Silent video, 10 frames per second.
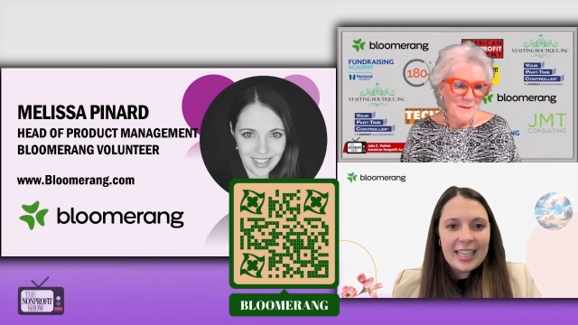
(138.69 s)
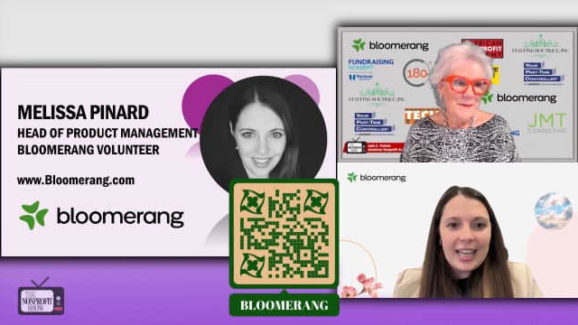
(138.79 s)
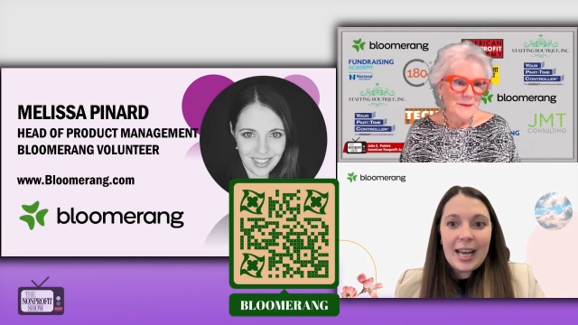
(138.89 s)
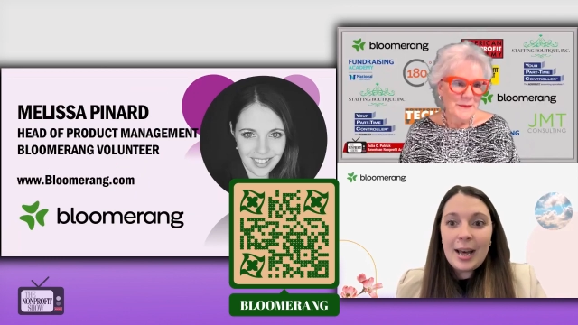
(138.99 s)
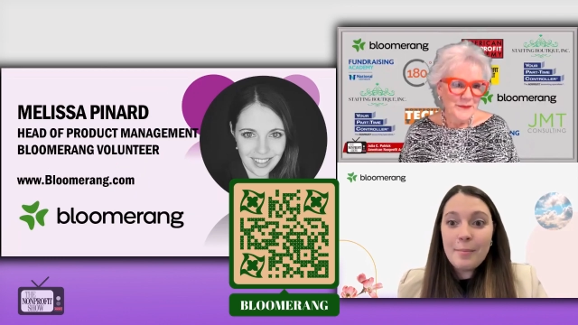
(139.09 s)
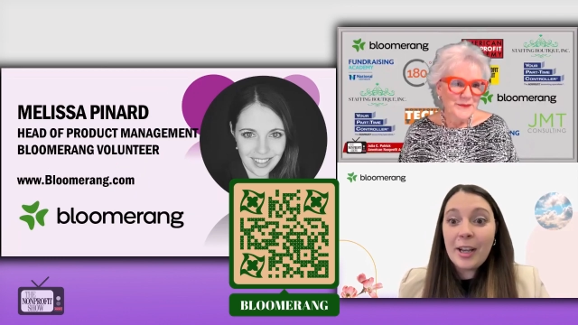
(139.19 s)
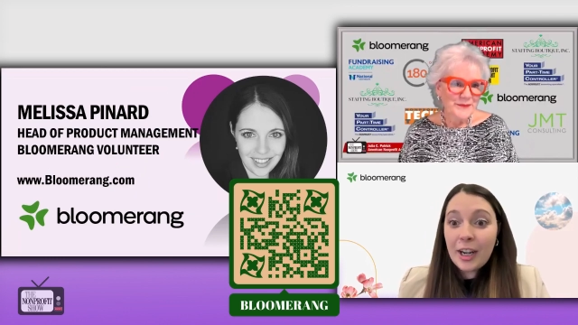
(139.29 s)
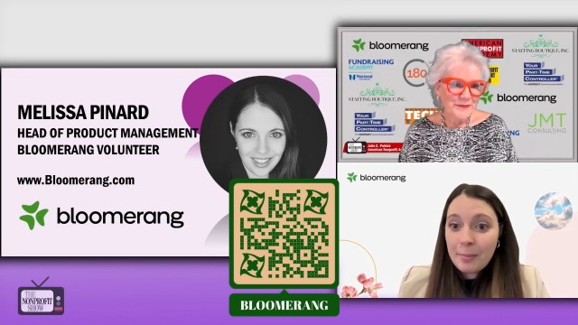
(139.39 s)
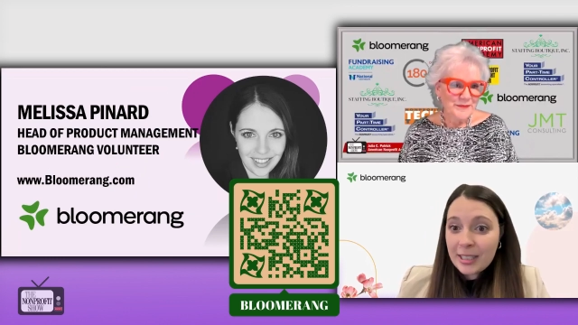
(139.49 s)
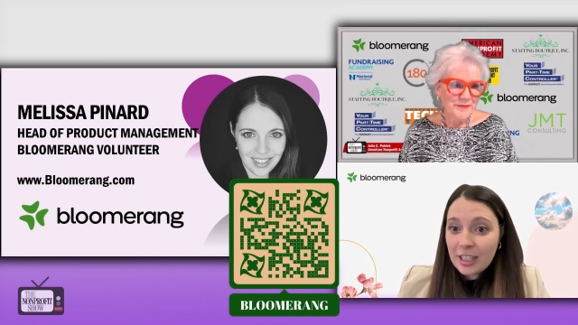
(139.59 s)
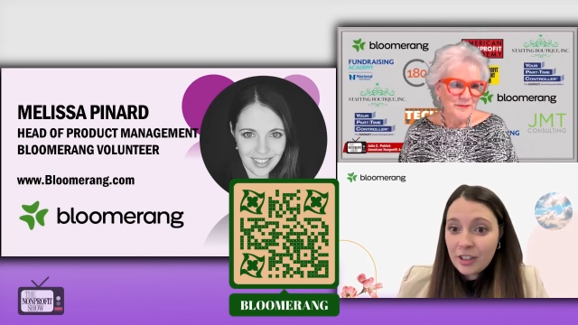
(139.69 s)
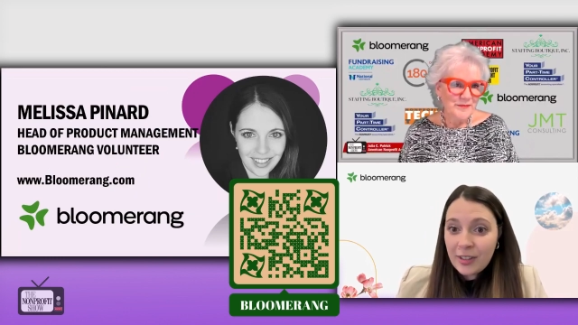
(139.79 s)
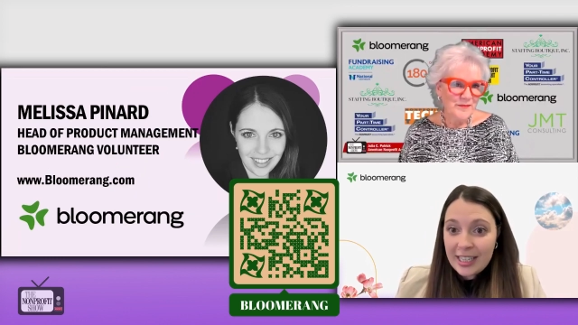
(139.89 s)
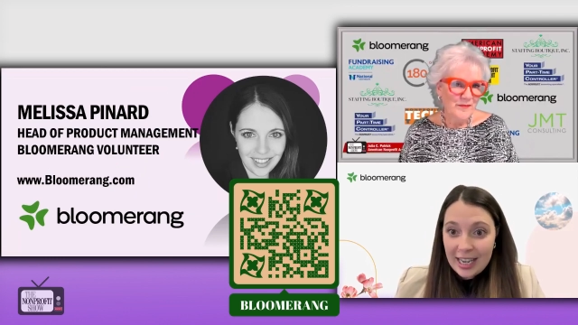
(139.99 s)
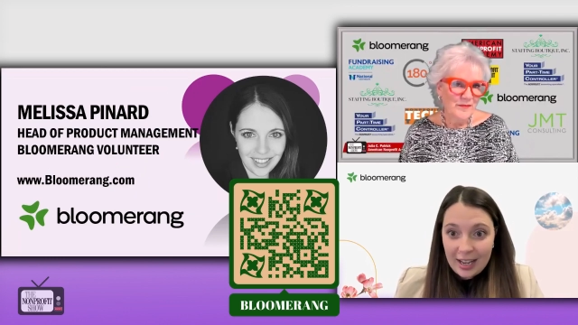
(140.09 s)
Speaker 1: Uh, my current position
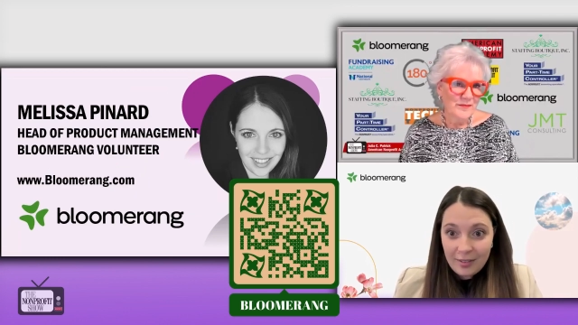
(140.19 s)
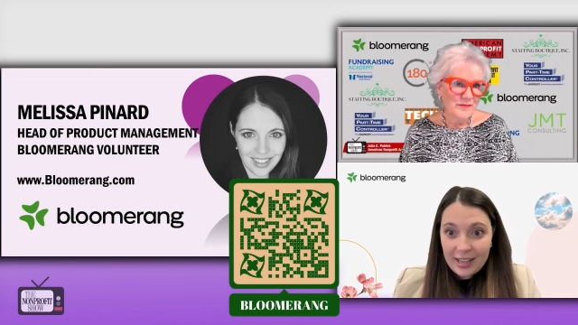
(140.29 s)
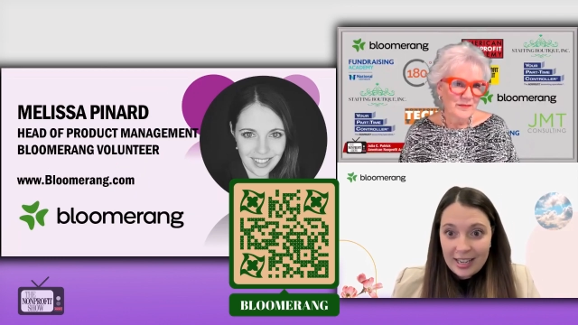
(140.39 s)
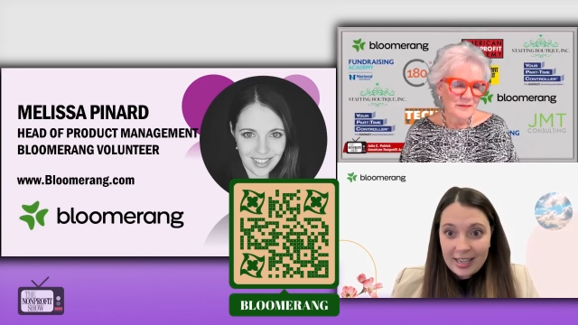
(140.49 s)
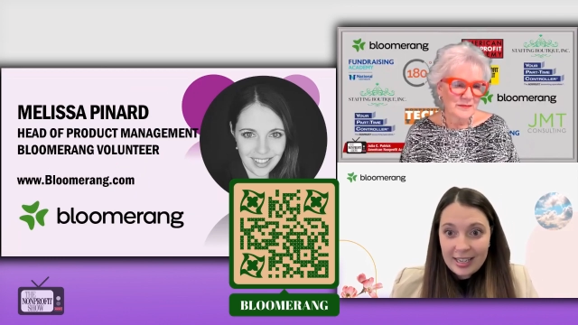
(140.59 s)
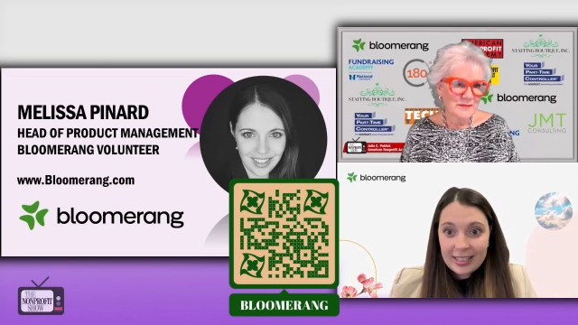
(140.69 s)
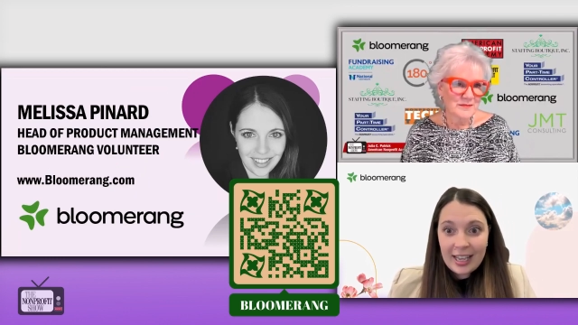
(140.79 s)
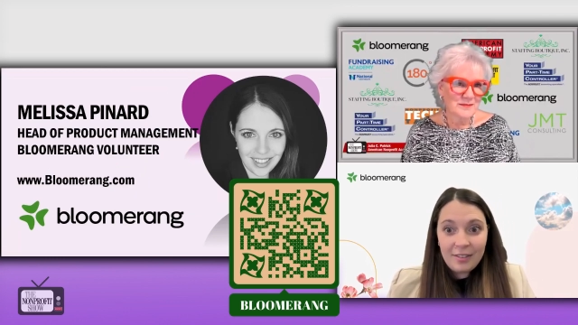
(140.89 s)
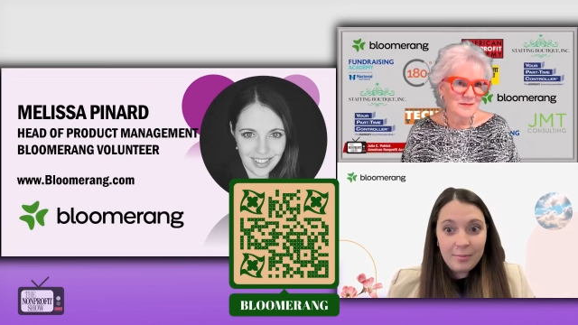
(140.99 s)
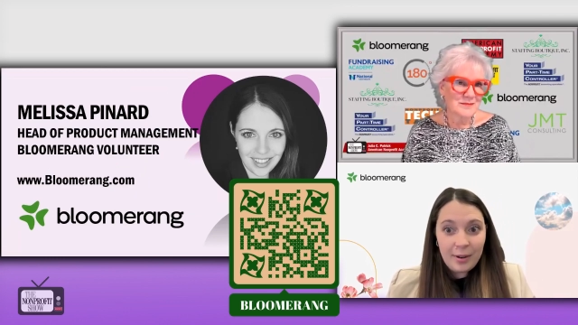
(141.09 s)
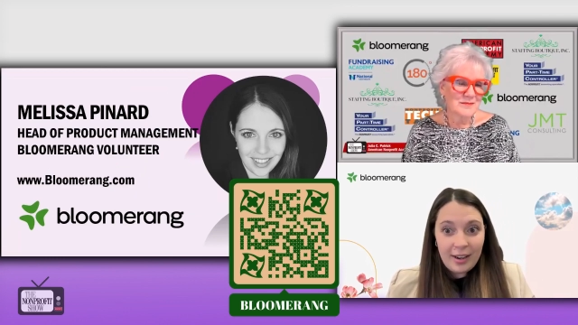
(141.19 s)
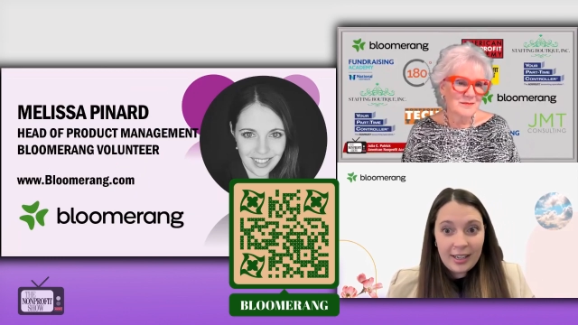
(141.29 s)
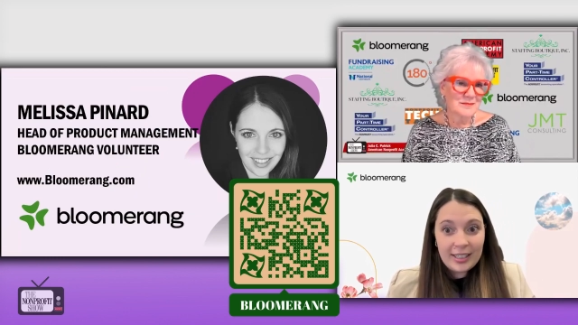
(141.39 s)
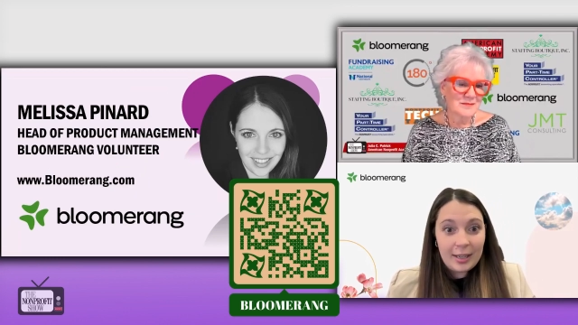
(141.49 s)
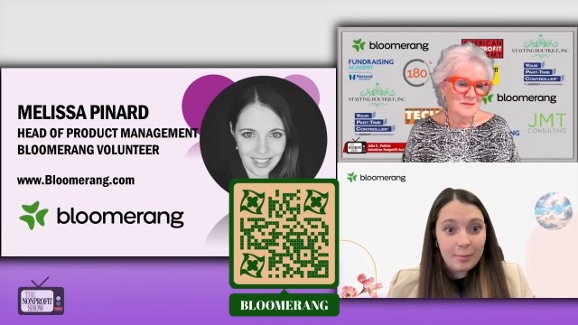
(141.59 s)
right now is head of
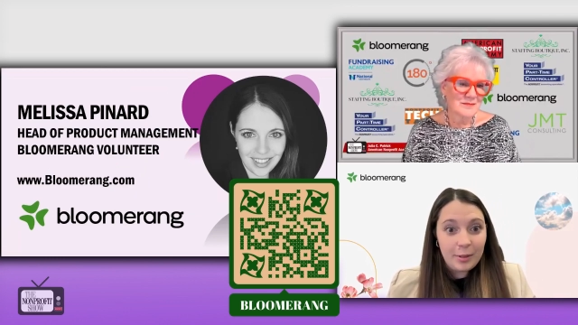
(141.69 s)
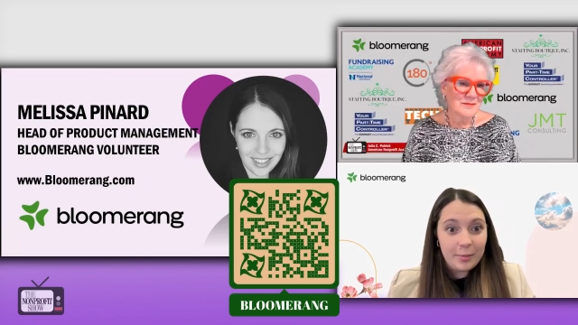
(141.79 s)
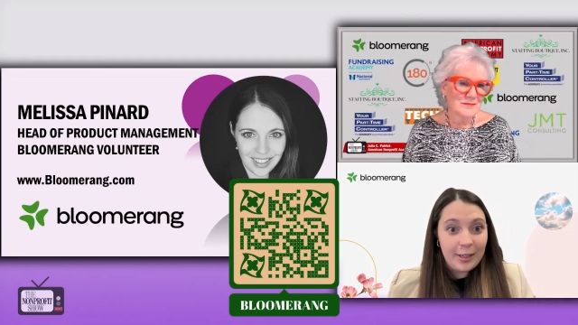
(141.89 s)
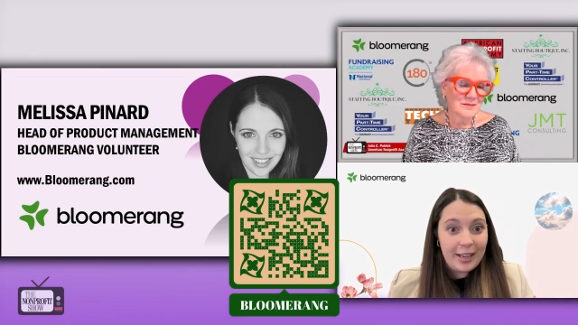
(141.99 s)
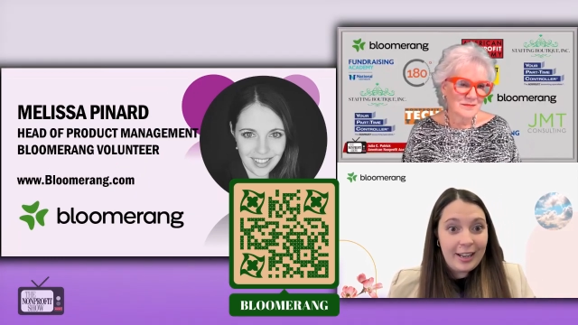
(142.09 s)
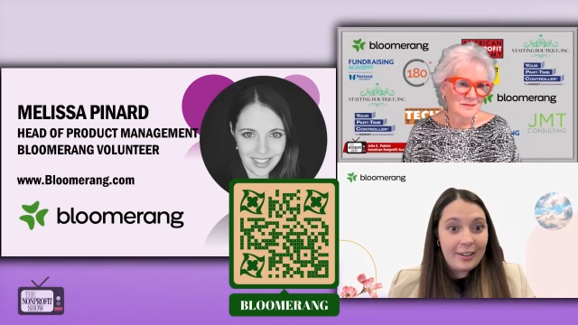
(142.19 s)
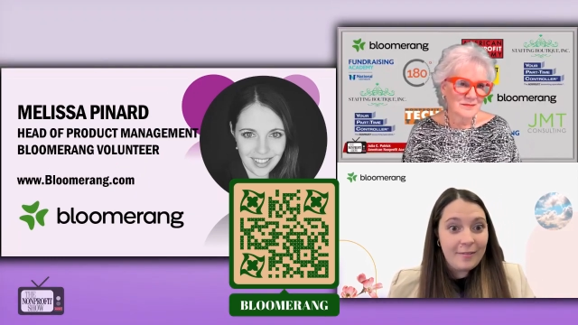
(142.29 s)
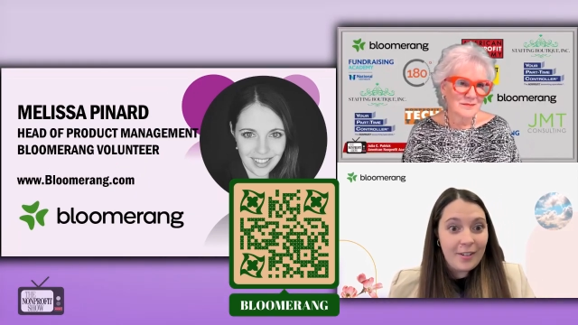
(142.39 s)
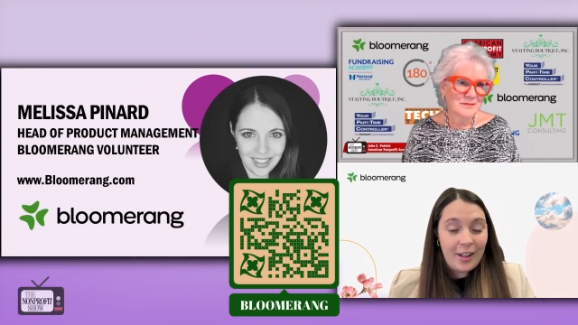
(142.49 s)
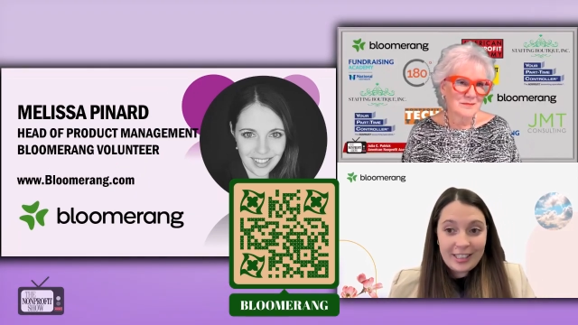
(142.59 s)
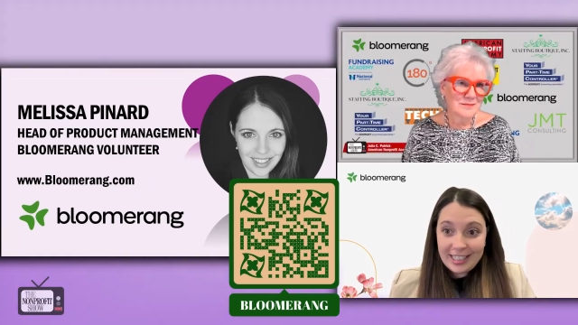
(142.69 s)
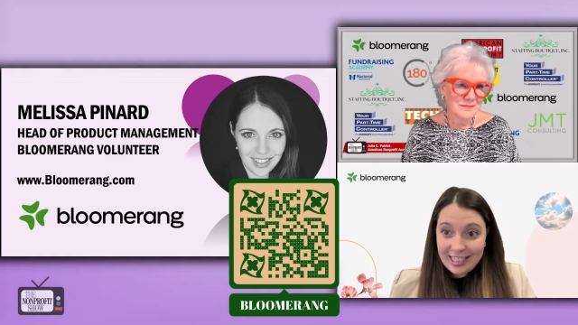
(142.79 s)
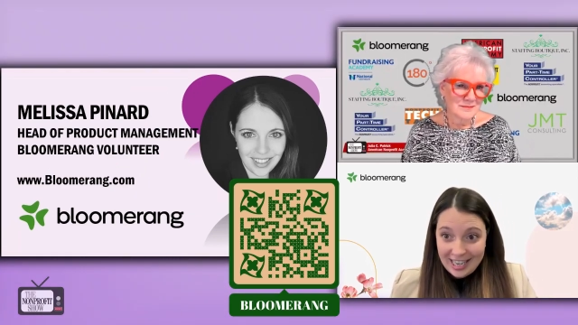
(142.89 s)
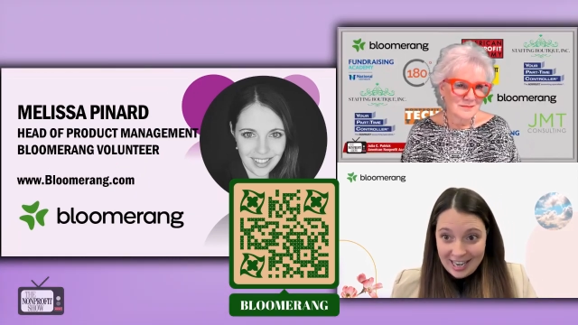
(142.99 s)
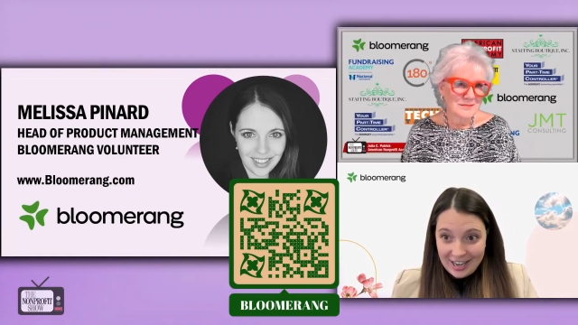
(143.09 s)
product at Bloomerang
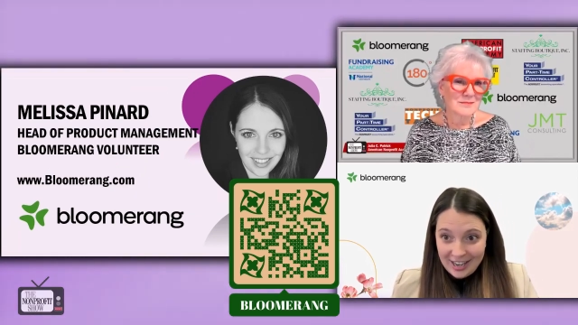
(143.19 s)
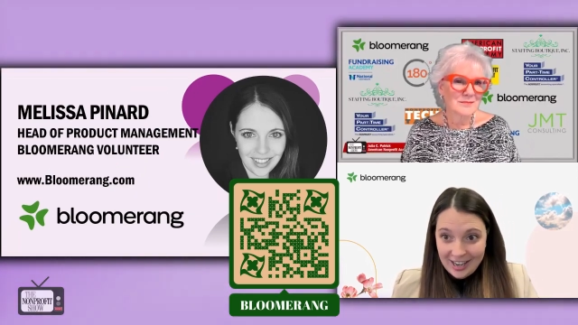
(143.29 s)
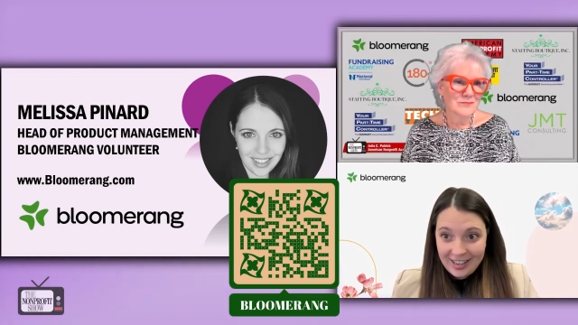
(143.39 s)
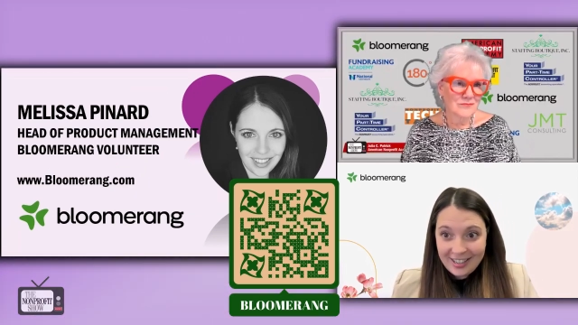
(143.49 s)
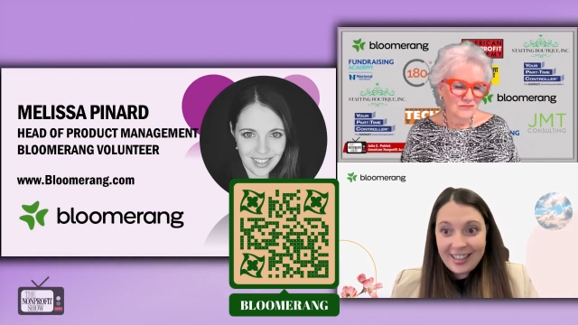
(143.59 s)
Volunteer.